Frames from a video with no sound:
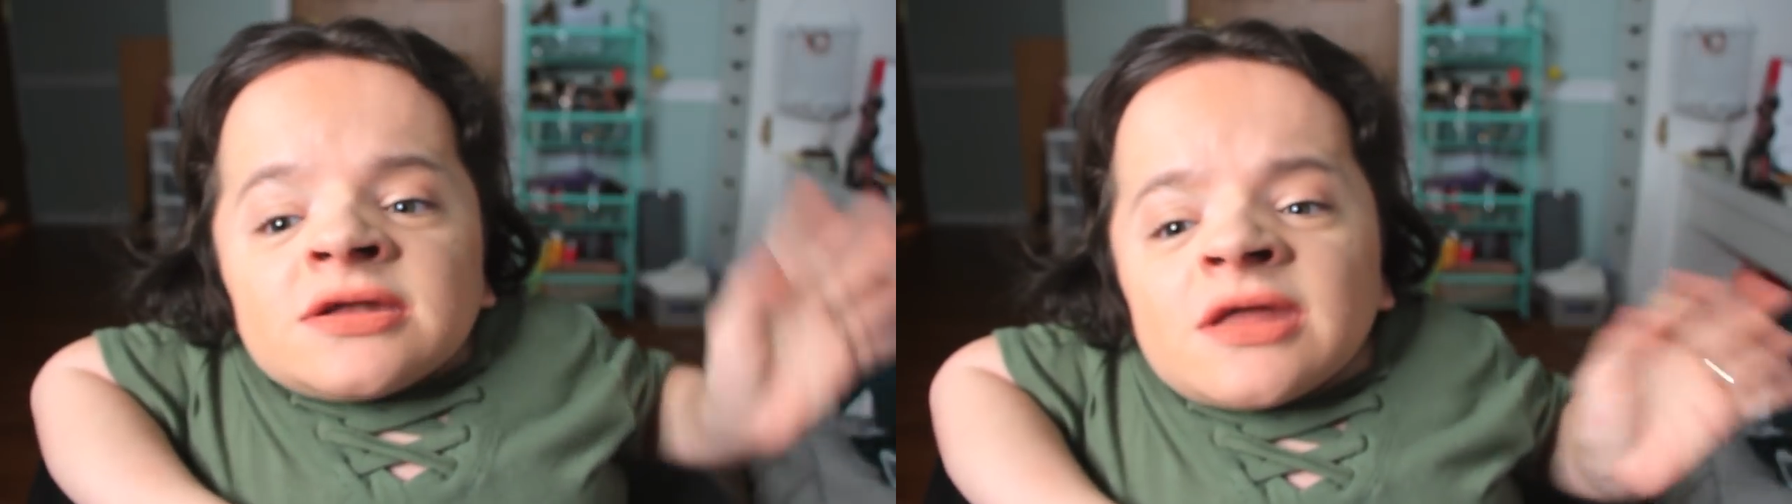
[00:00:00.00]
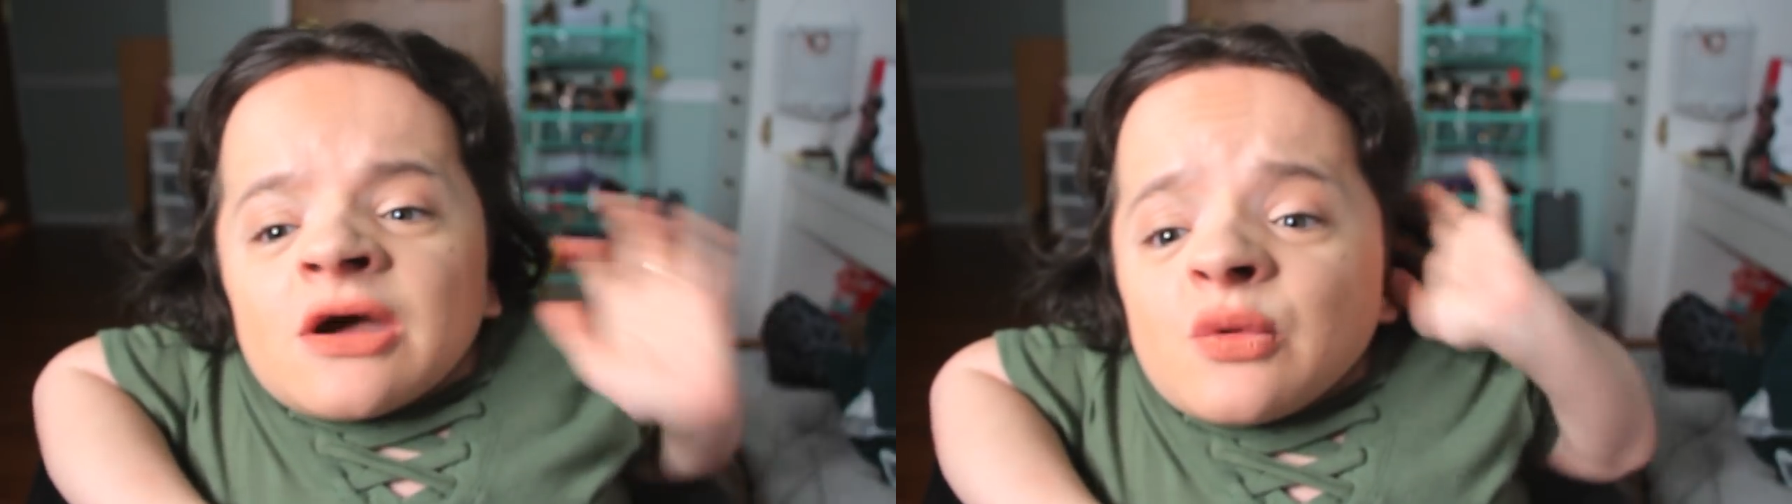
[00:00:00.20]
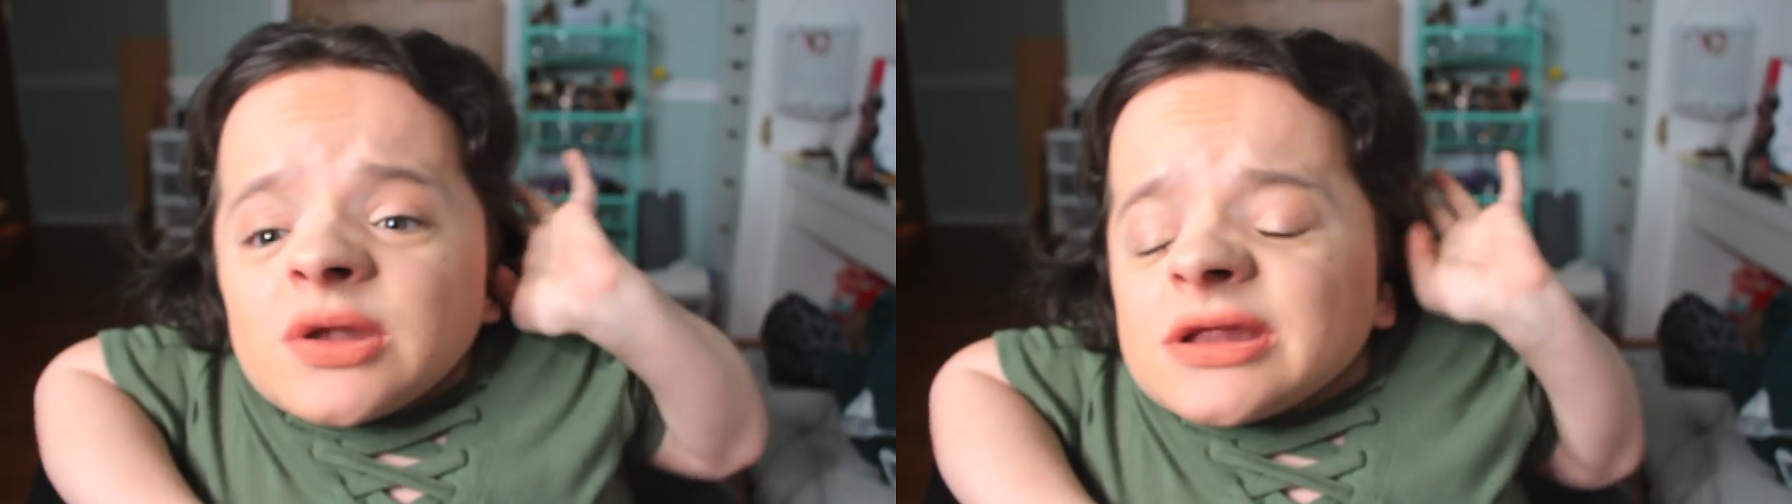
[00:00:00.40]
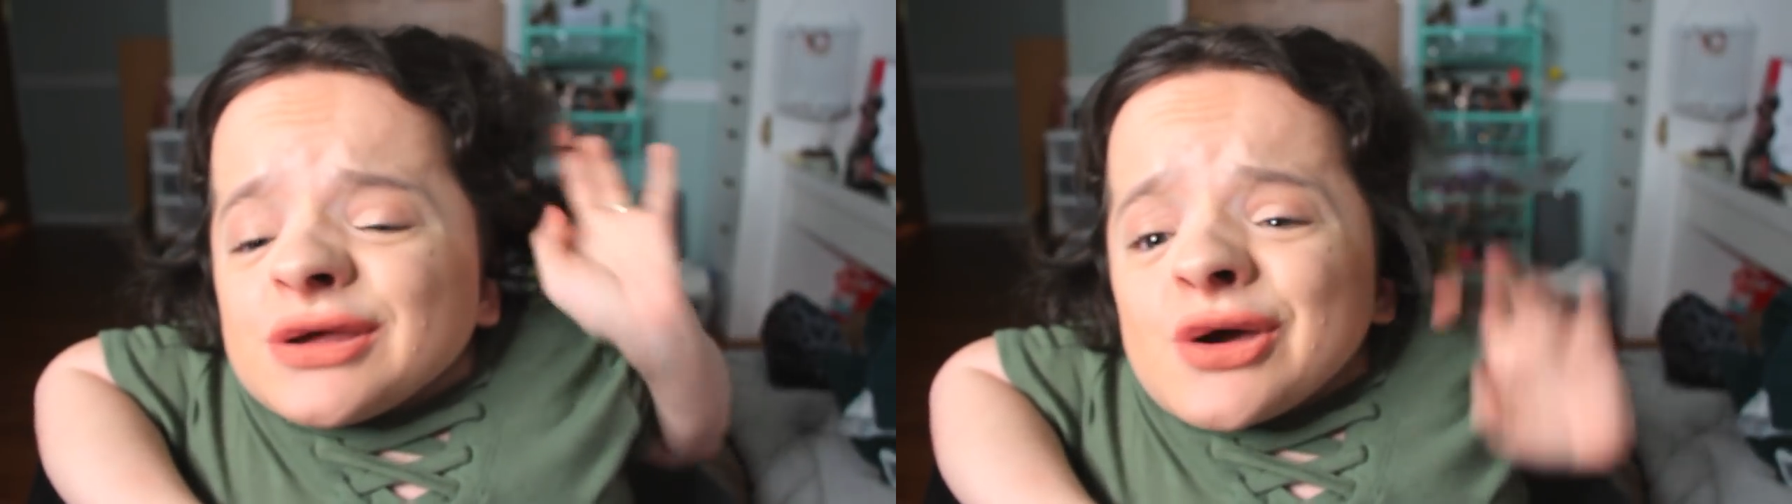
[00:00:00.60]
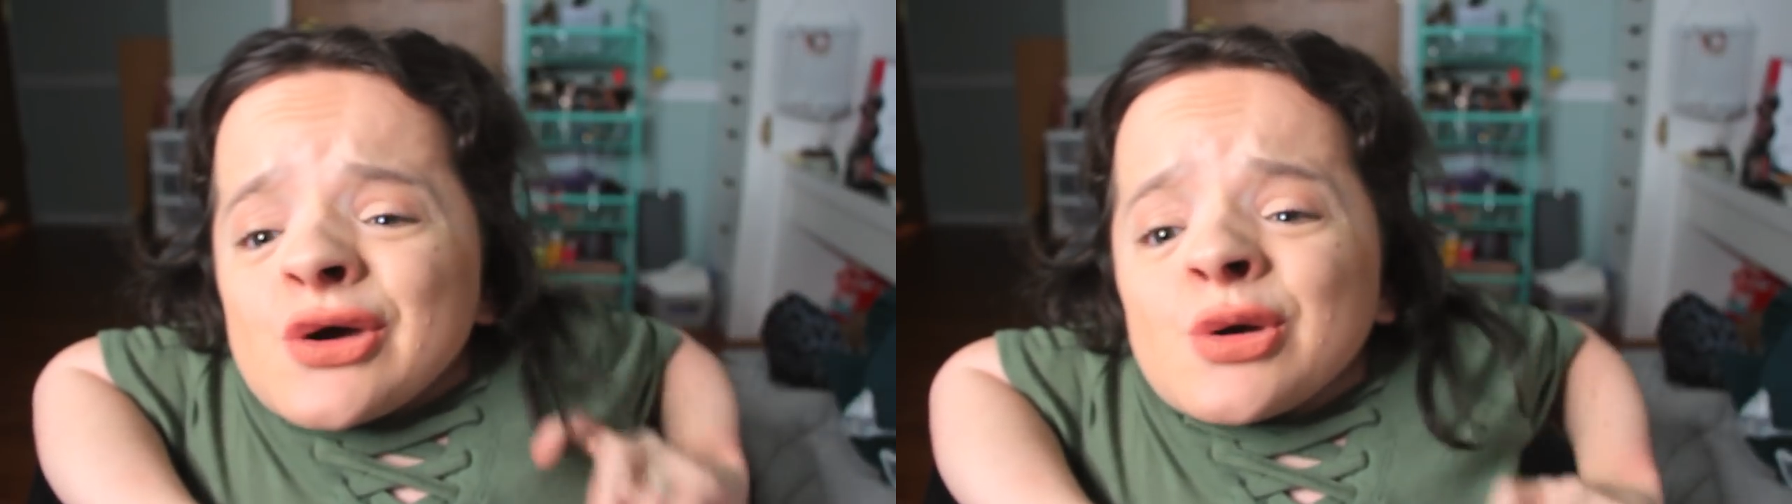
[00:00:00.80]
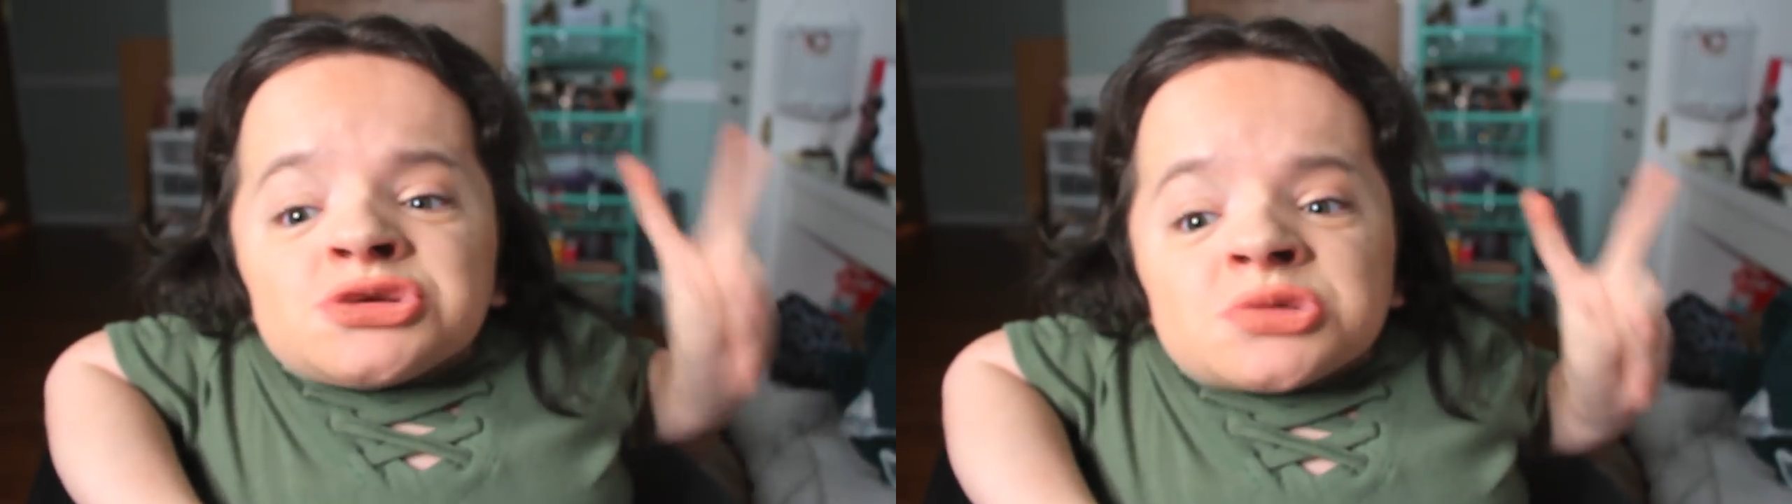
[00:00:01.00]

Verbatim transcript: Now, we didn't go